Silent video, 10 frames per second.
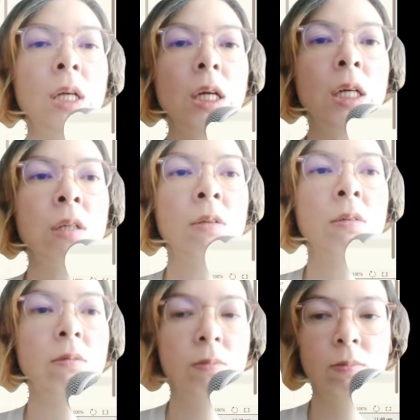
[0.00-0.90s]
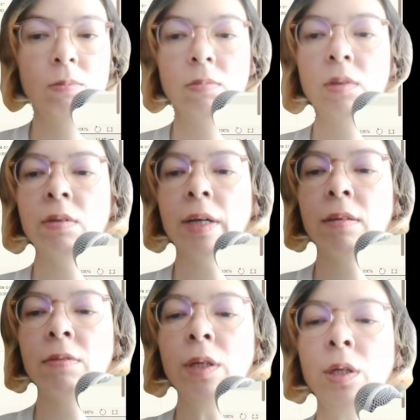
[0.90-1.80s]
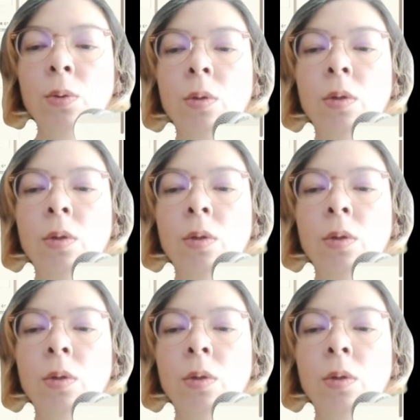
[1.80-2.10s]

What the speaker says: in the text field,